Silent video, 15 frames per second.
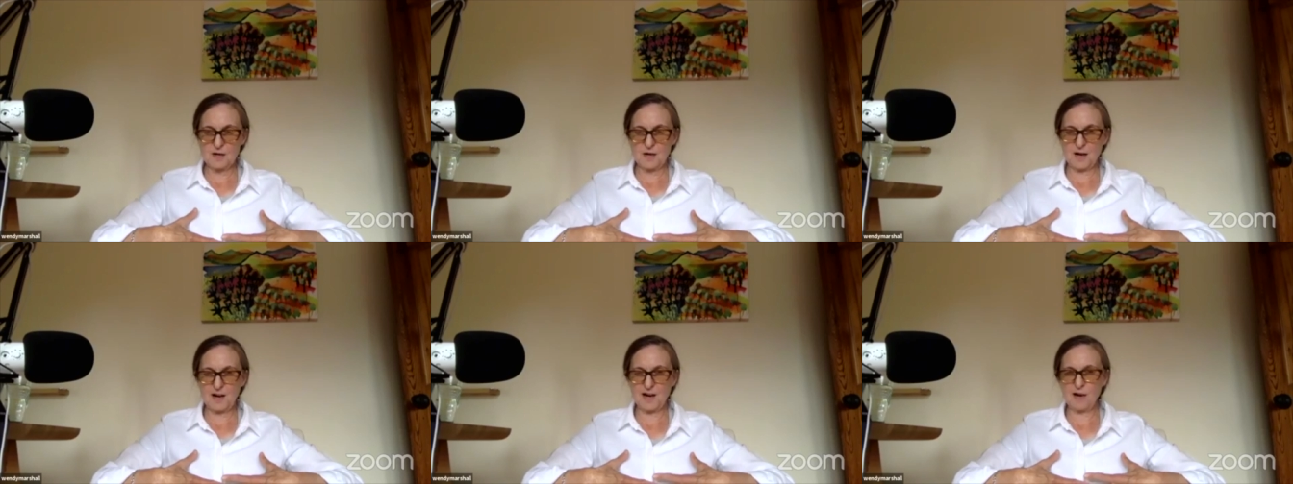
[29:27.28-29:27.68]

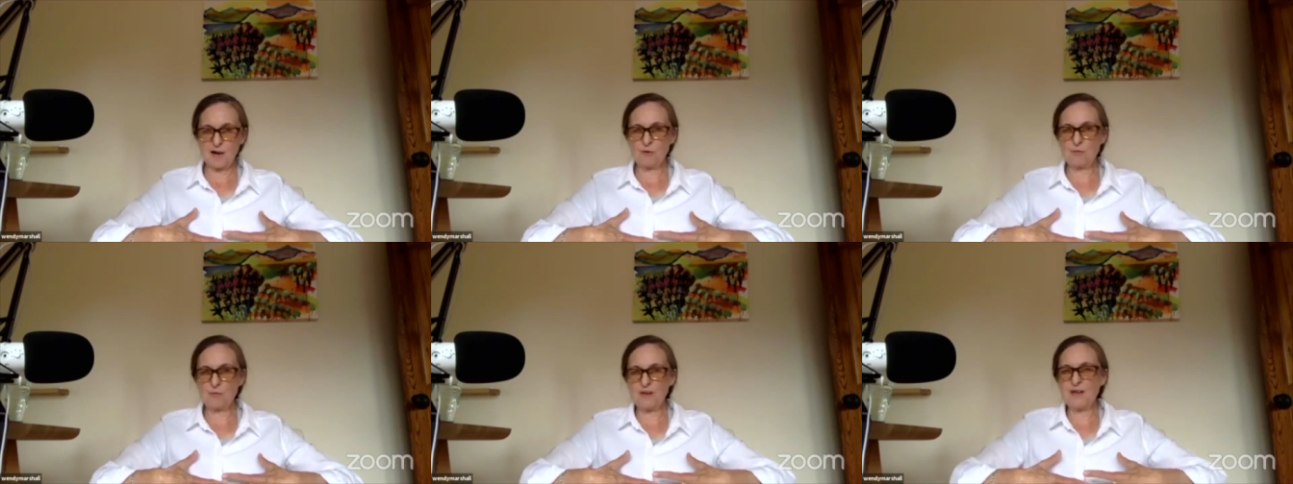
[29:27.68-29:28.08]
how
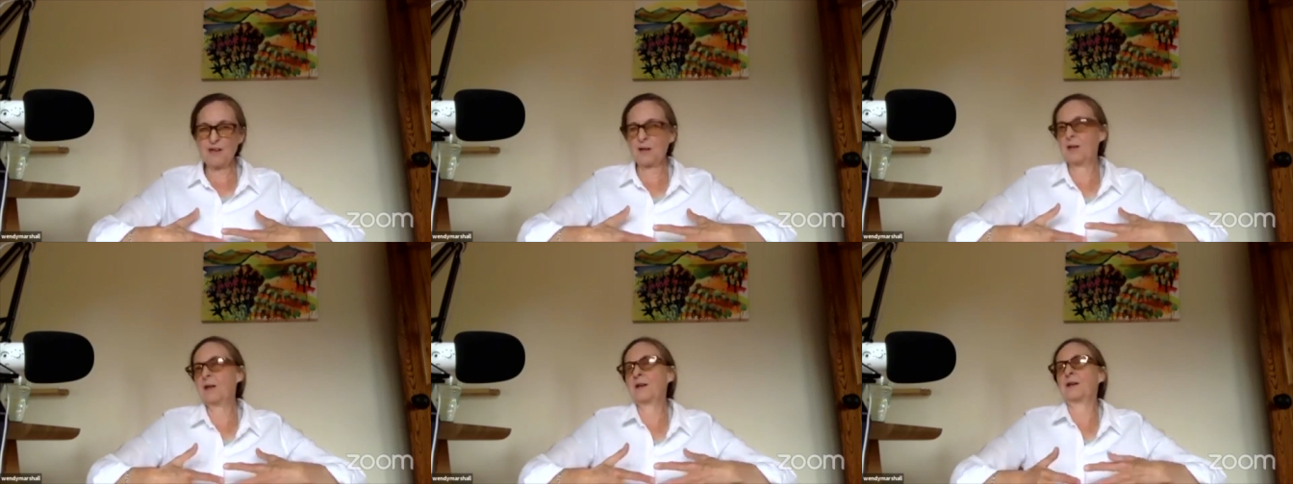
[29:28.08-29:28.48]

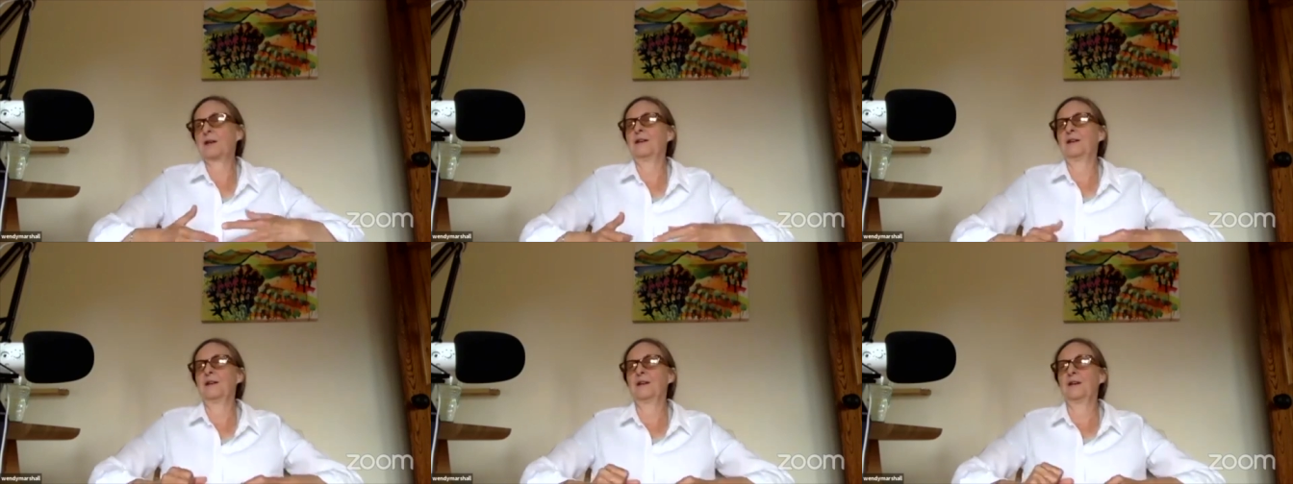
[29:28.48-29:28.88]
big
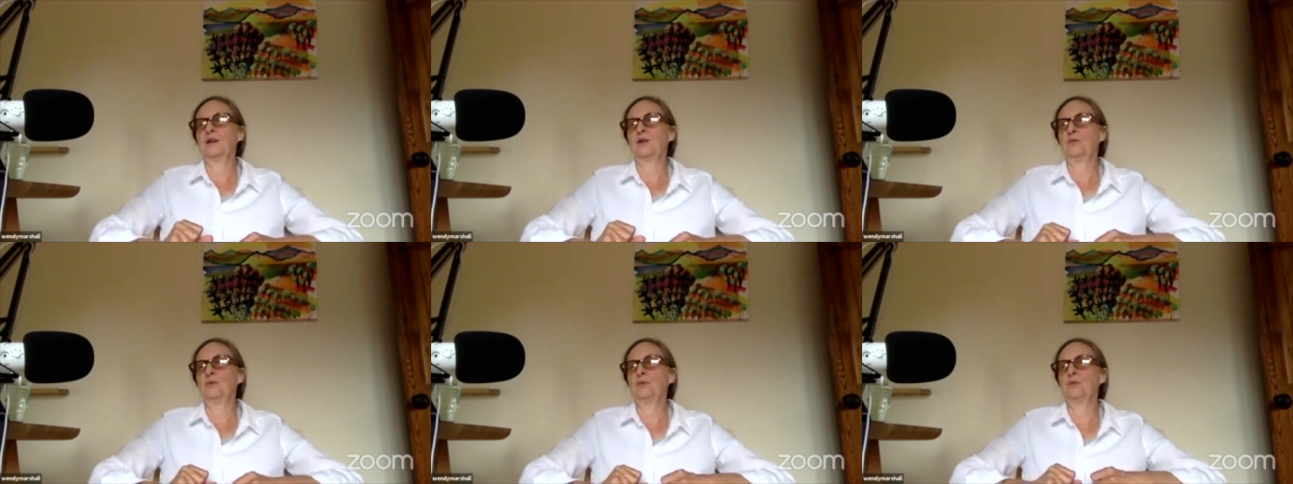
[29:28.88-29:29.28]

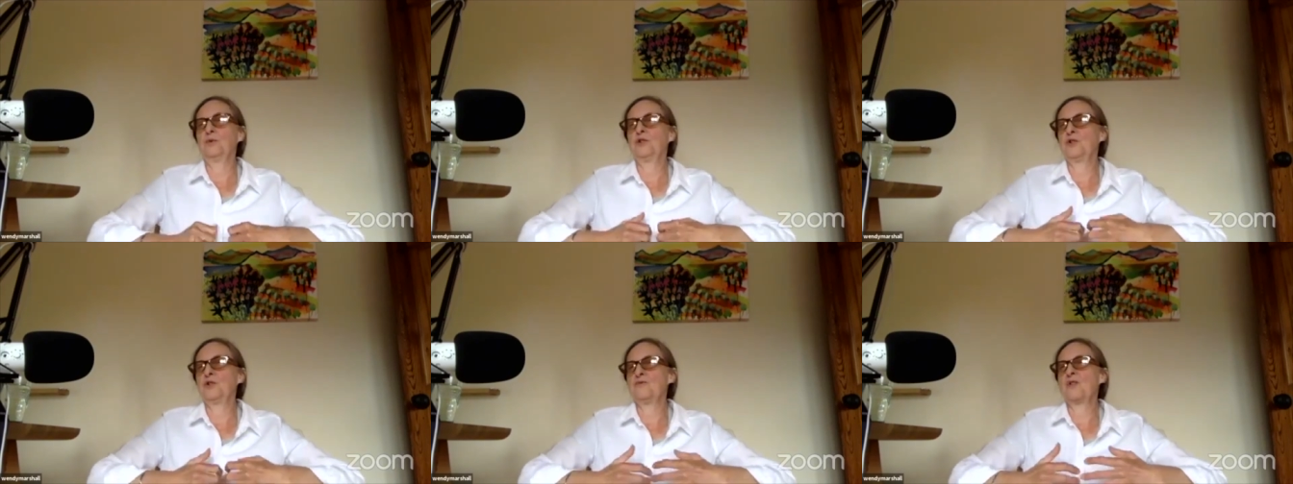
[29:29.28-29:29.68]

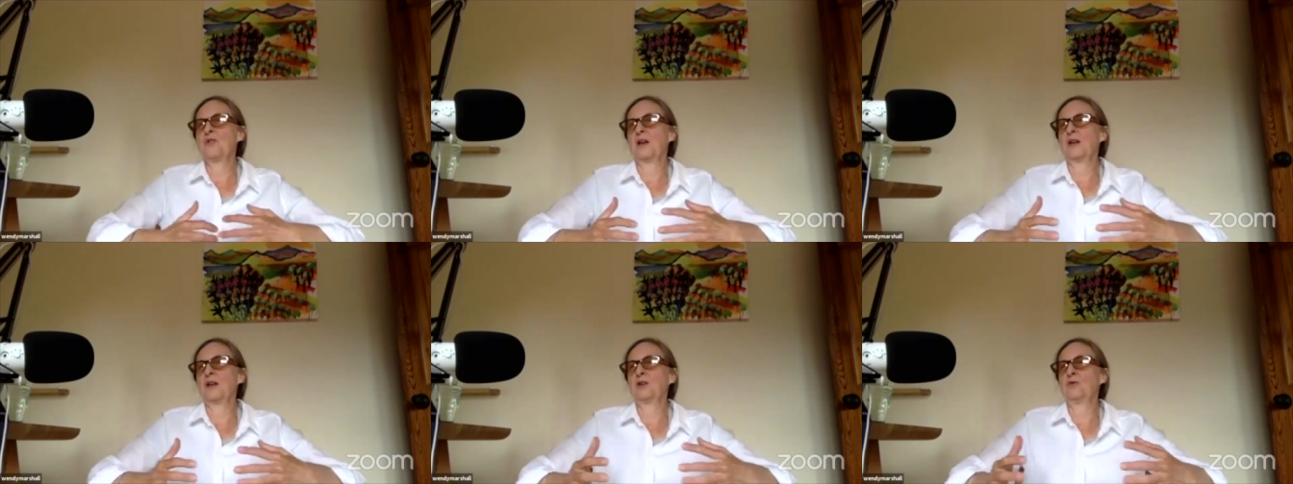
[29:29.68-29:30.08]
would you
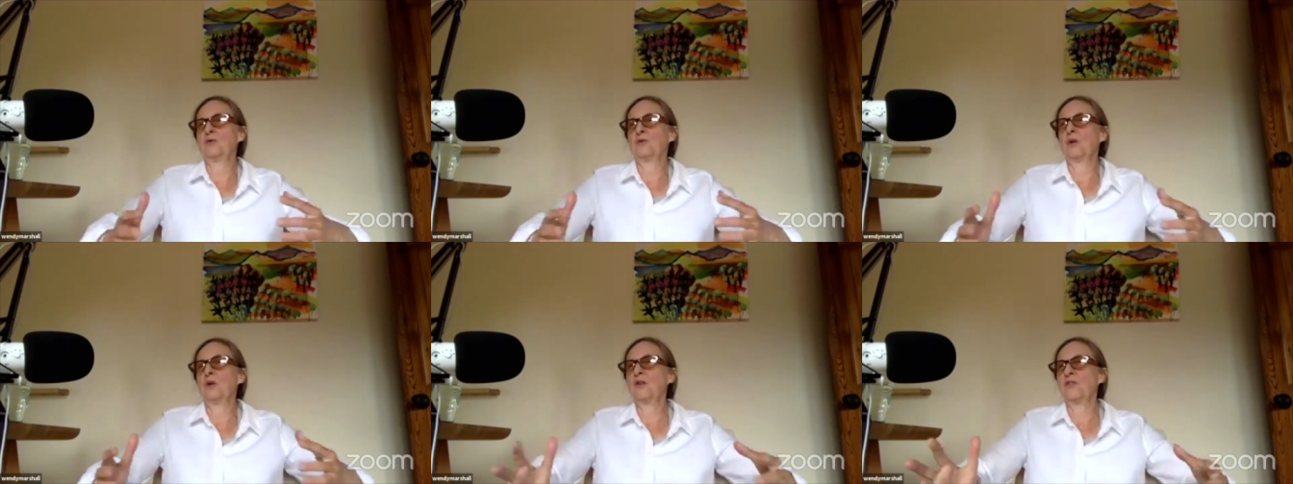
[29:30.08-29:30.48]
like your
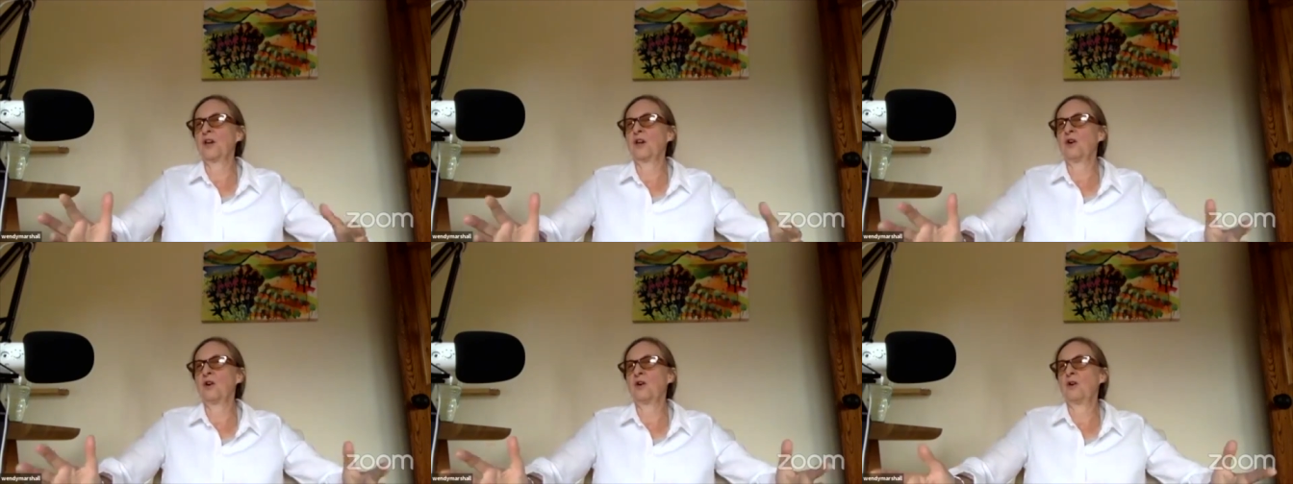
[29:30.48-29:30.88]
loving
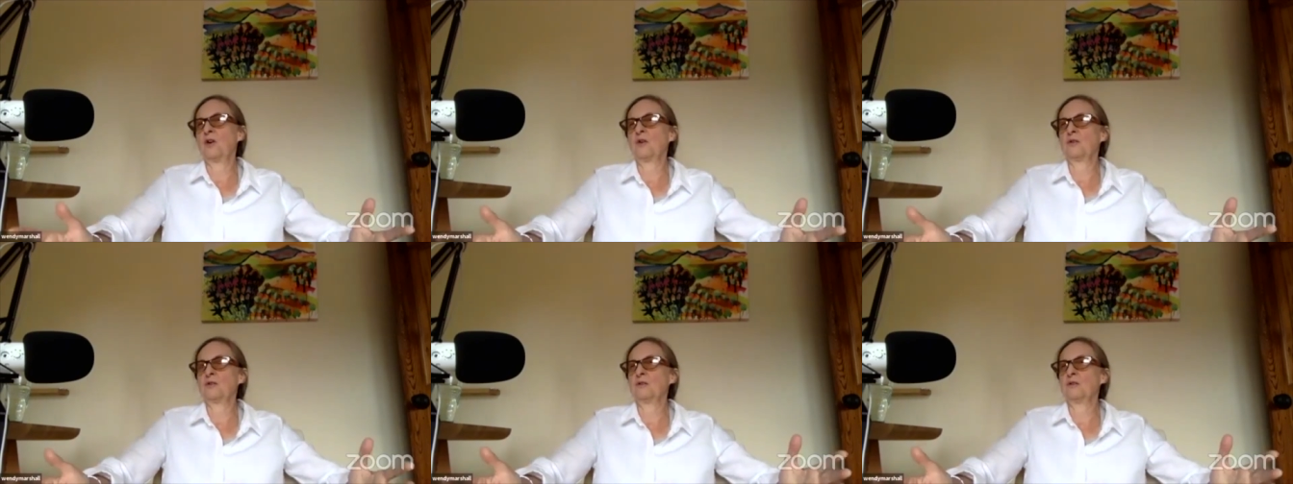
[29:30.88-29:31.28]

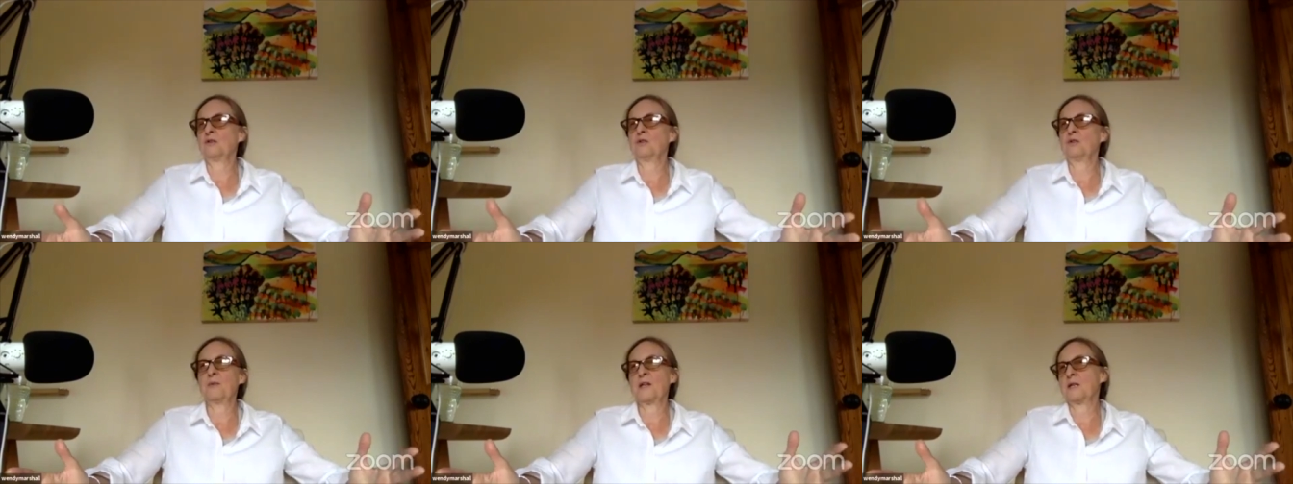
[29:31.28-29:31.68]
heart
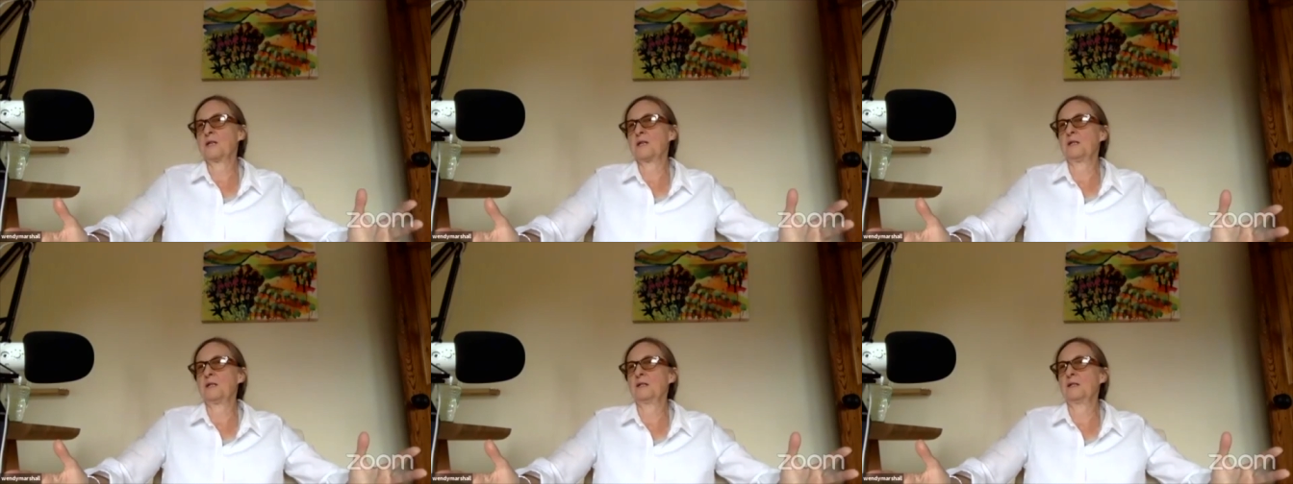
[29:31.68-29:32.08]
to be?